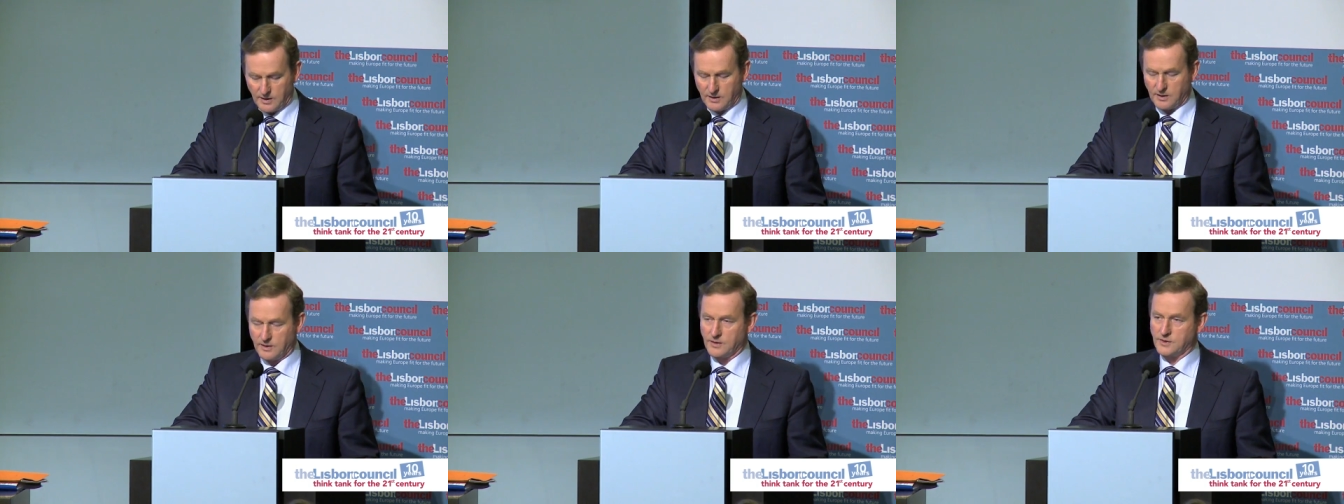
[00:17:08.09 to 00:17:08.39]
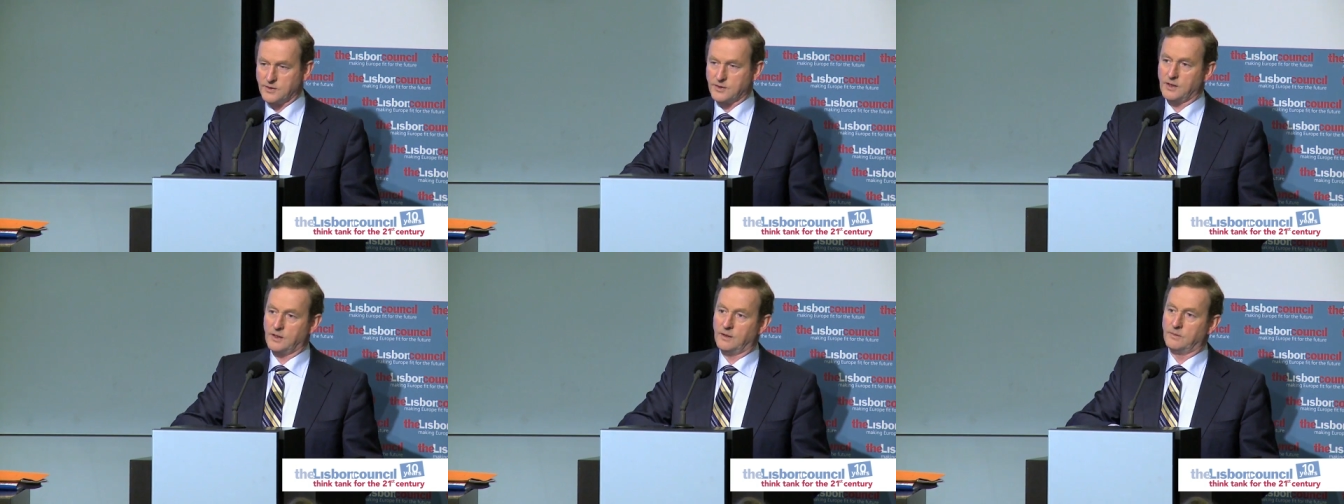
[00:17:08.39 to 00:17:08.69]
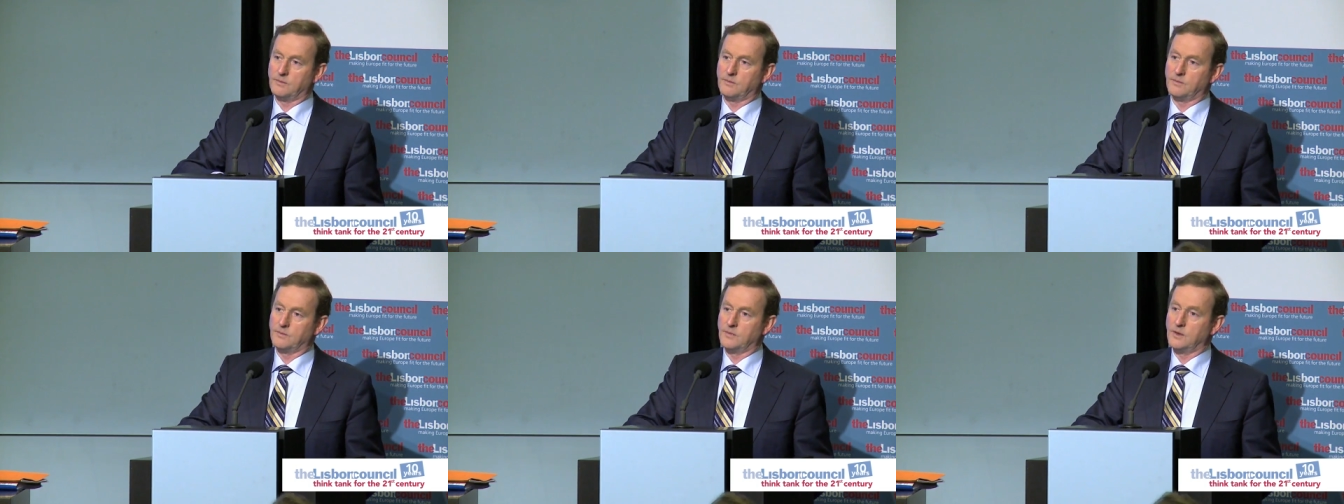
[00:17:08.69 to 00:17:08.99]
And in the
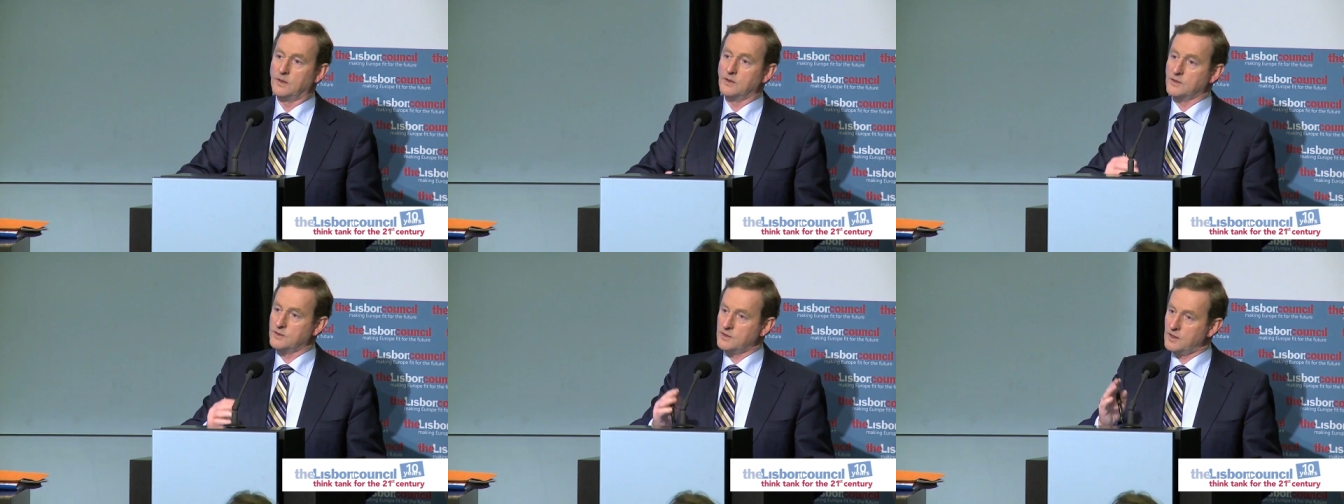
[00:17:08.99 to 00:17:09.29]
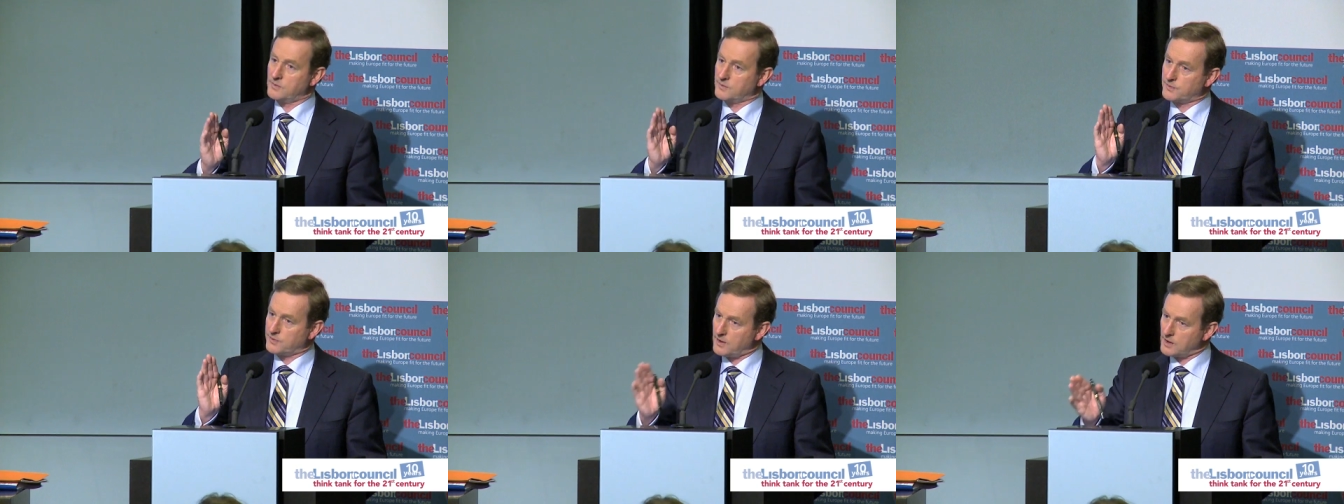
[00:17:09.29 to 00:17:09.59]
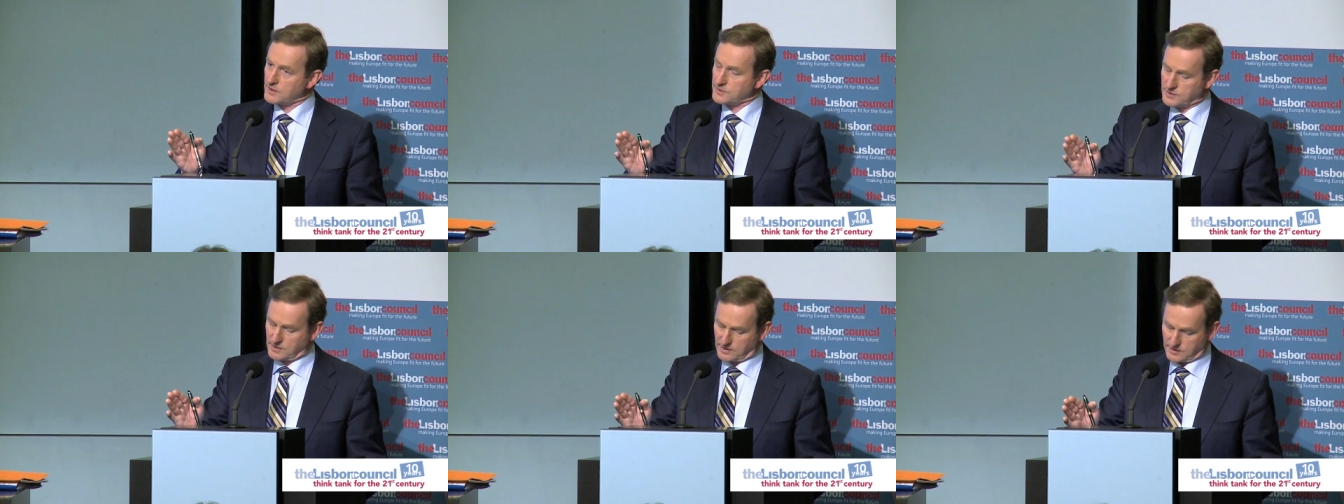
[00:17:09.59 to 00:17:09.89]
same
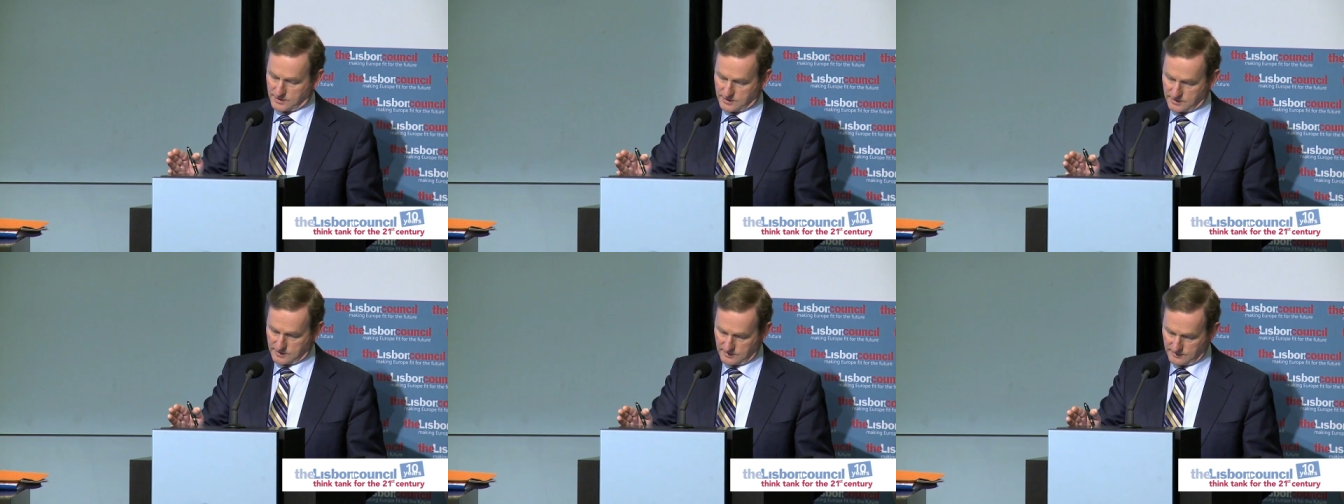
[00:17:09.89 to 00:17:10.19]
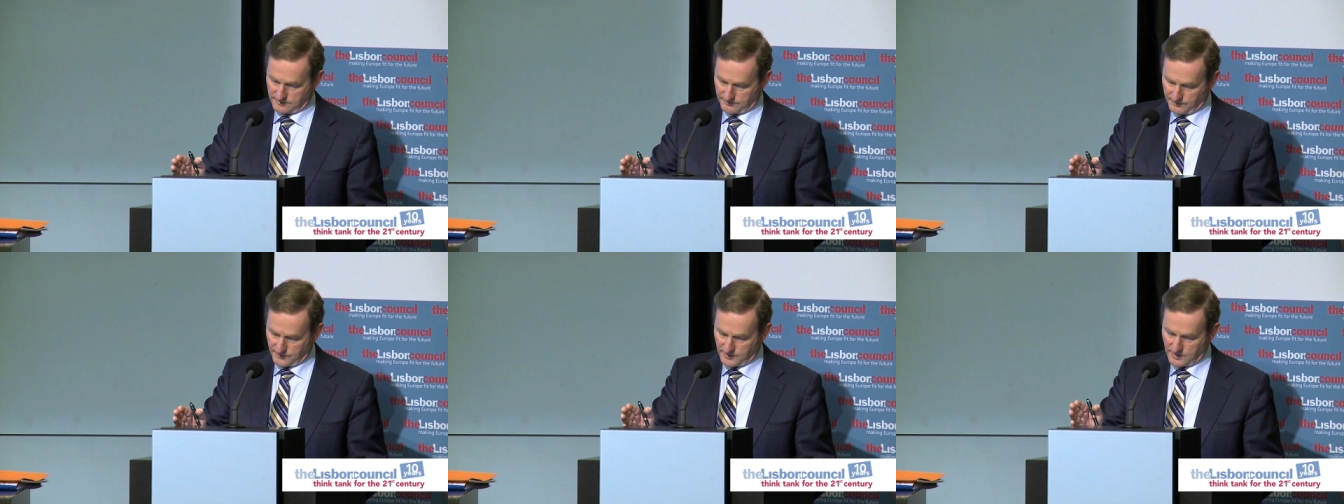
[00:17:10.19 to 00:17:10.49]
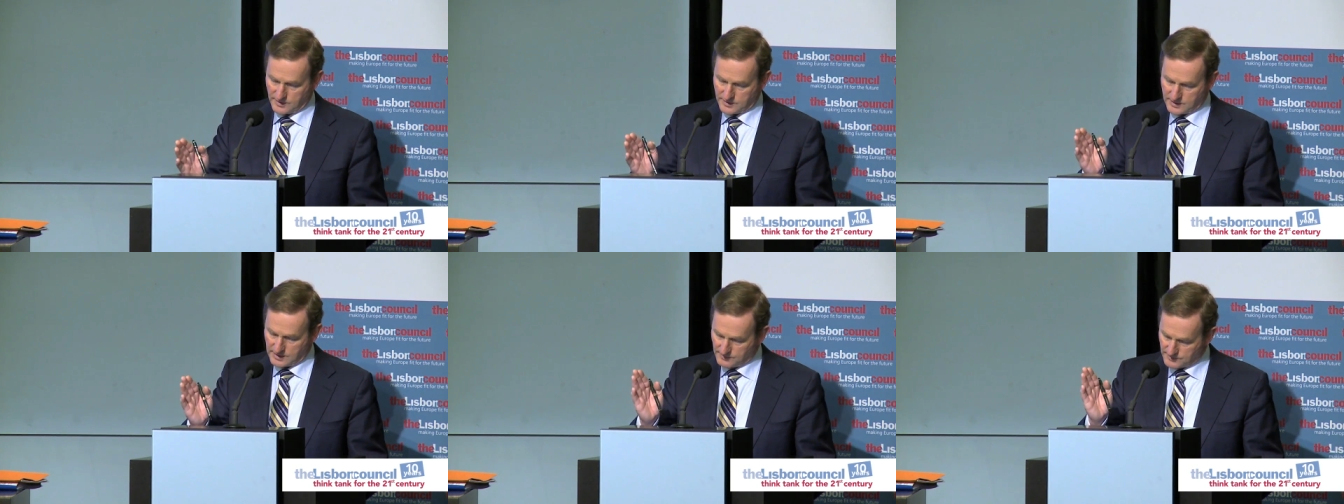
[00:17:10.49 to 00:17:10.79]
process,
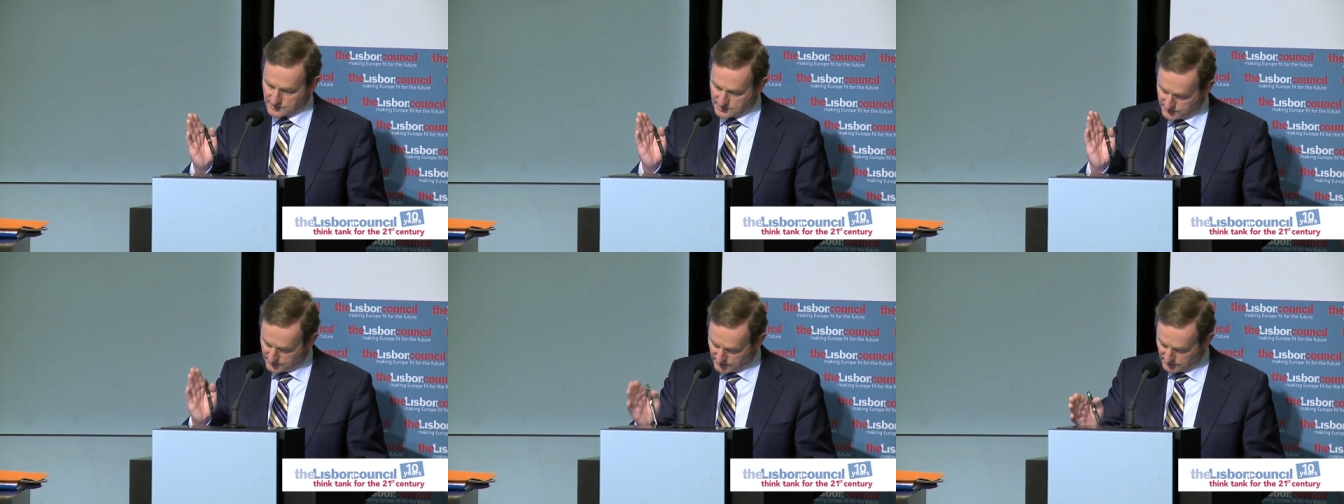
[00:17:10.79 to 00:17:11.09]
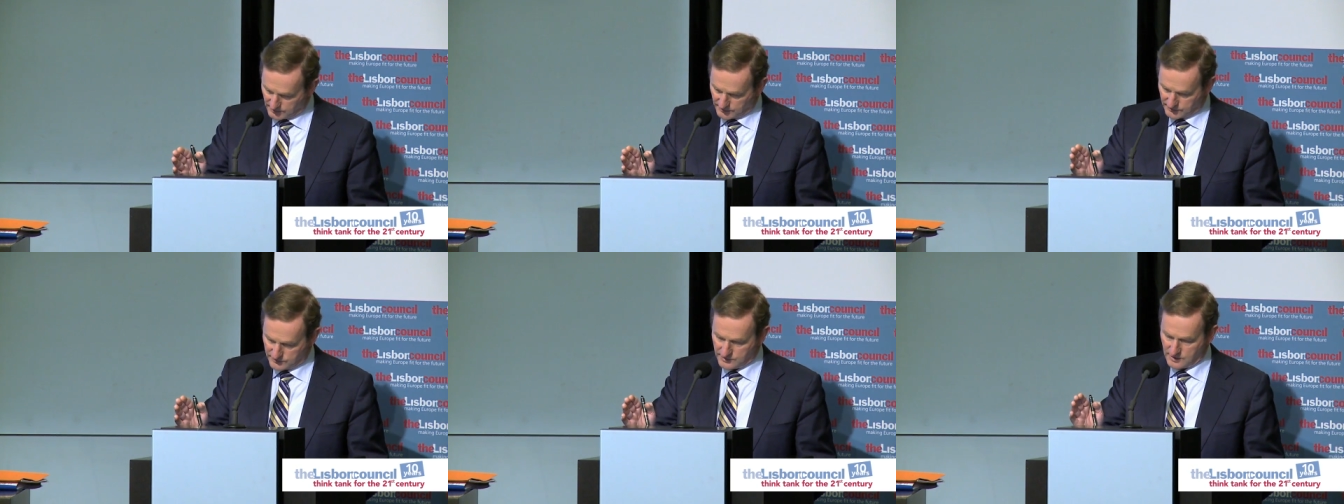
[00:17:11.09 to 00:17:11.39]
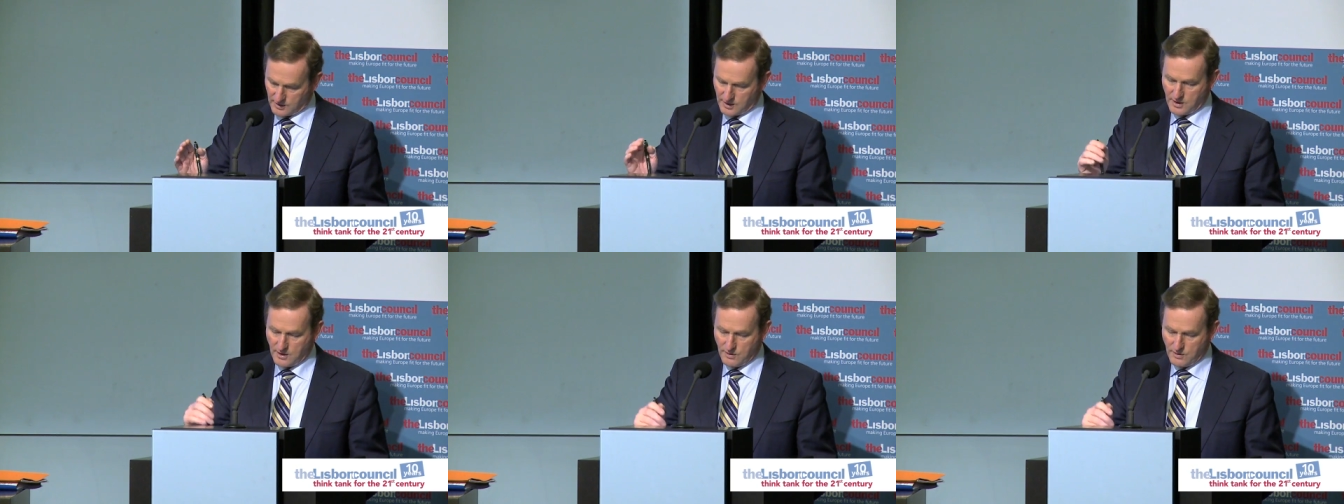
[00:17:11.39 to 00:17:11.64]
same spirit,